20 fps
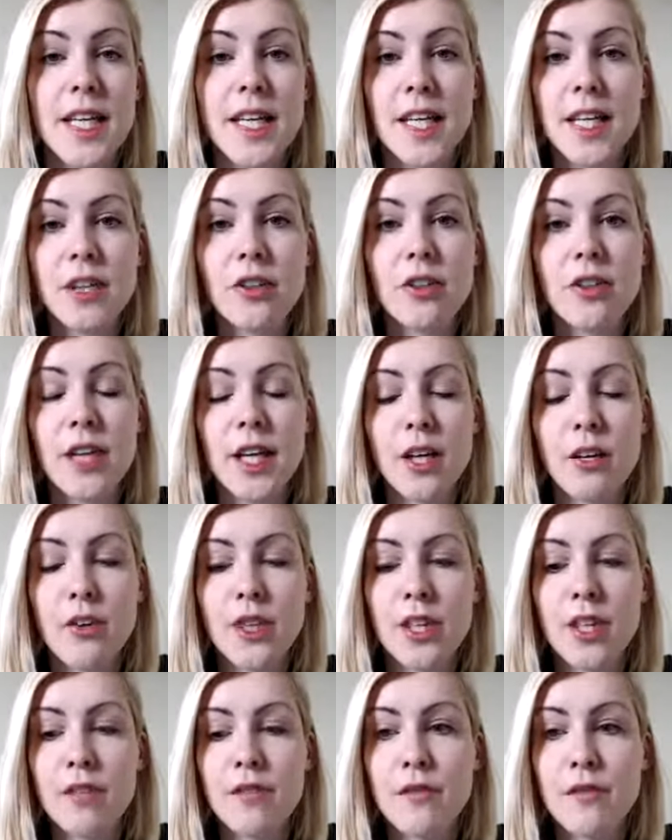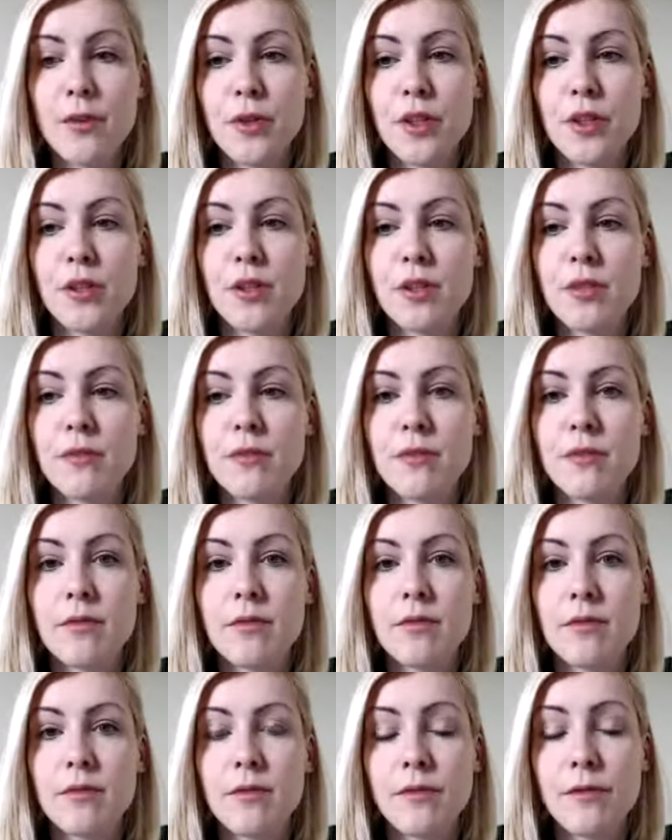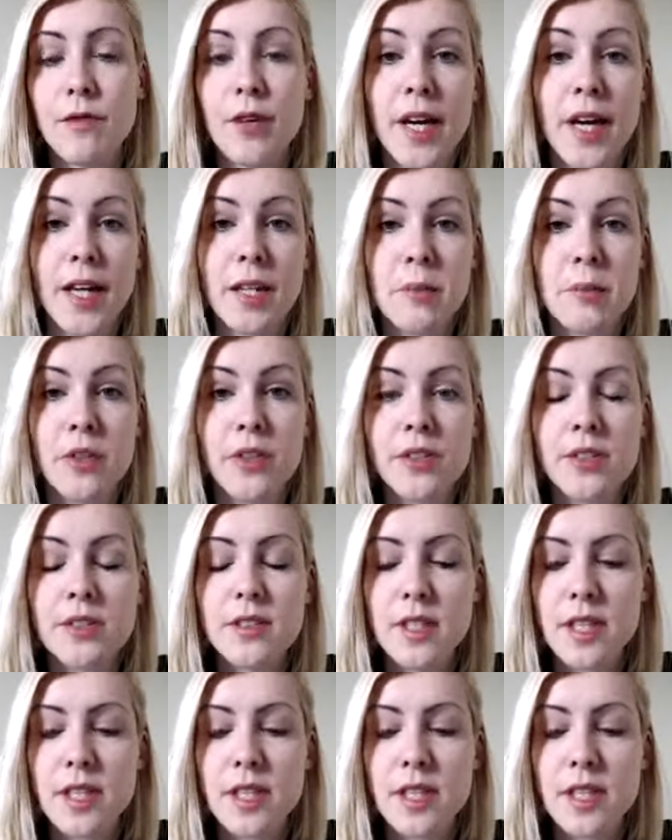in your area for animals.